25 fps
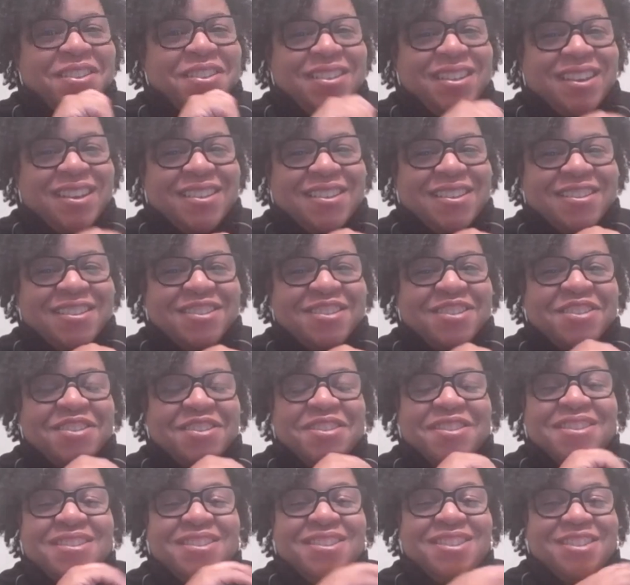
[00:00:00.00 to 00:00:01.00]
I say this.
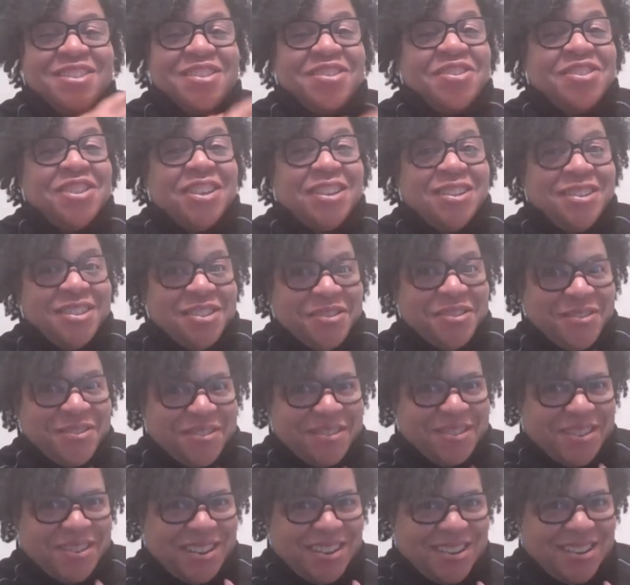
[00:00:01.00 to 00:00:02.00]
This is Chantel
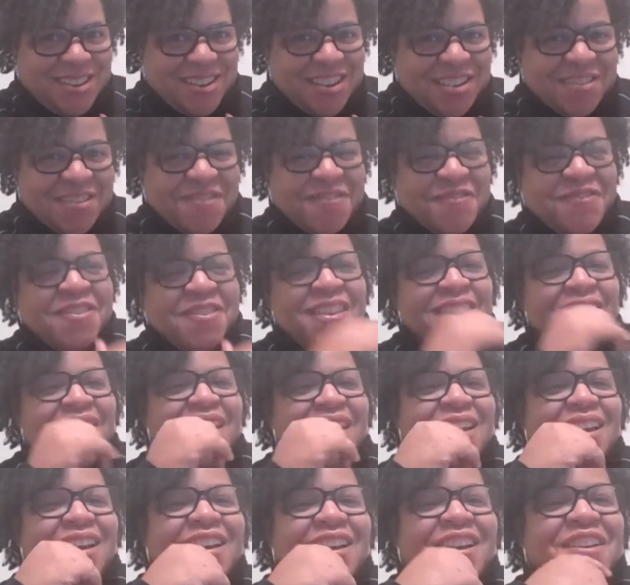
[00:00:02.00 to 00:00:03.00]
talking now.
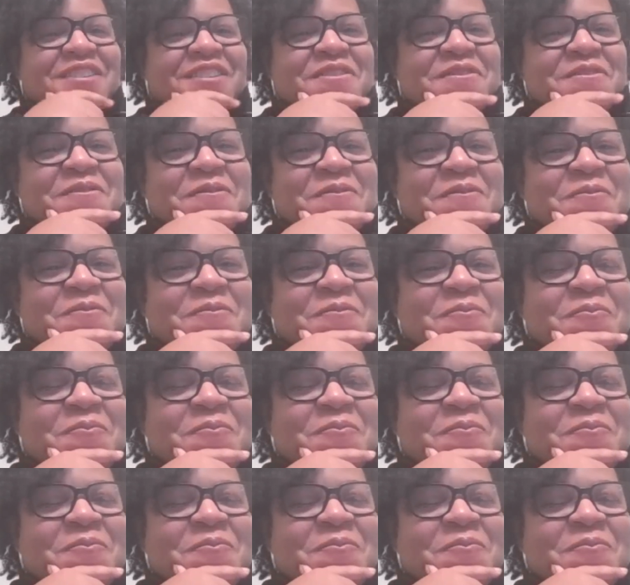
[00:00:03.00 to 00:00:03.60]
Um,